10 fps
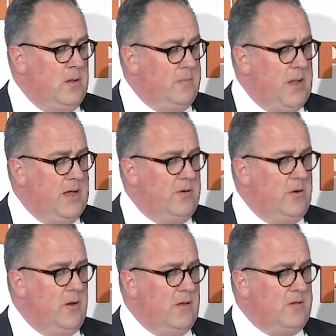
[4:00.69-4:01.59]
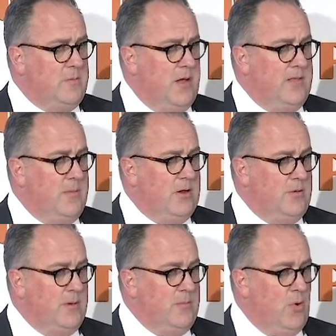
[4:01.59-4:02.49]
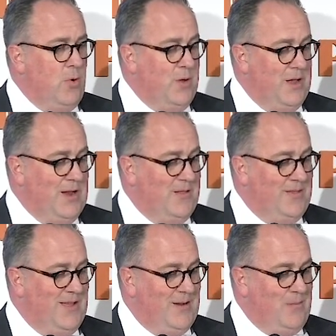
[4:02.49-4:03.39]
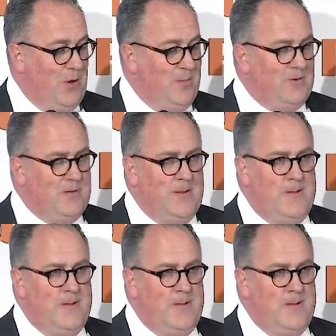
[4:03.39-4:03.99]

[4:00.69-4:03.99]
partner, and I'll explain them a little bit more in a moment,